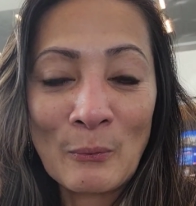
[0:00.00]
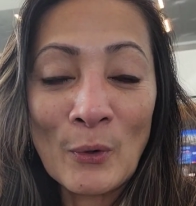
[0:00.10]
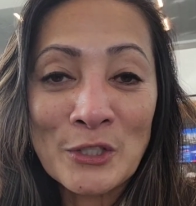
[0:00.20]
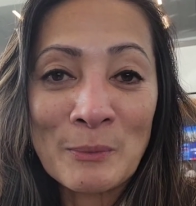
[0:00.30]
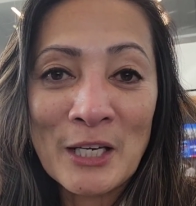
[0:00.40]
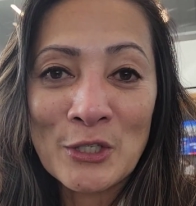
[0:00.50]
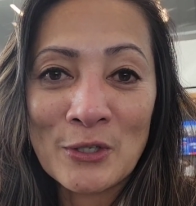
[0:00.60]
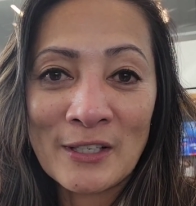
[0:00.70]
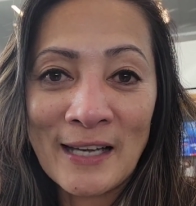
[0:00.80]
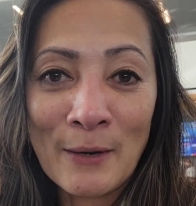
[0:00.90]
want to make
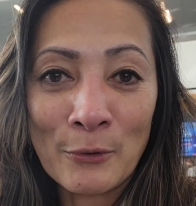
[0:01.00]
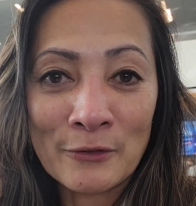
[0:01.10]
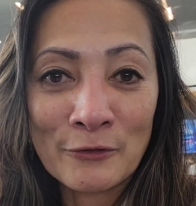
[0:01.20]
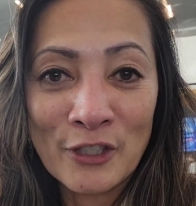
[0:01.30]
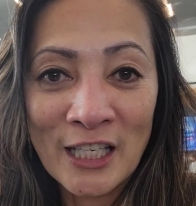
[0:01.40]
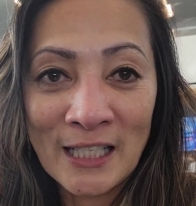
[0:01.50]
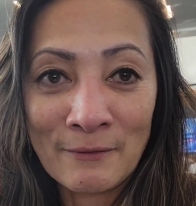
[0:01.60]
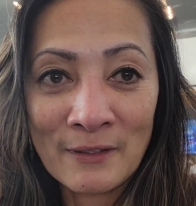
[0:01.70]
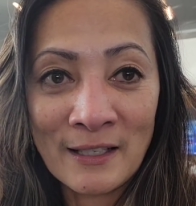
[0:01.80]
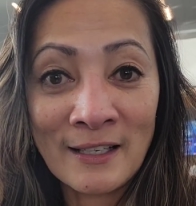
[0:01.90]
sure that I won't forget
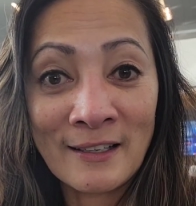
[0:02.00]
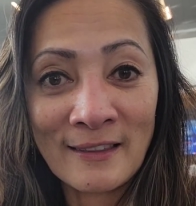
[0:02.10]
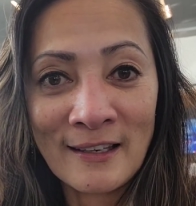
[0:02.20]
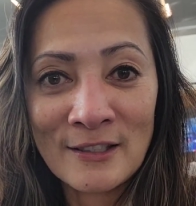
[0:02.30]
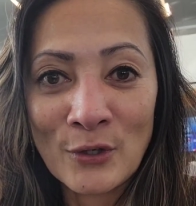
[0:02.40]
anything.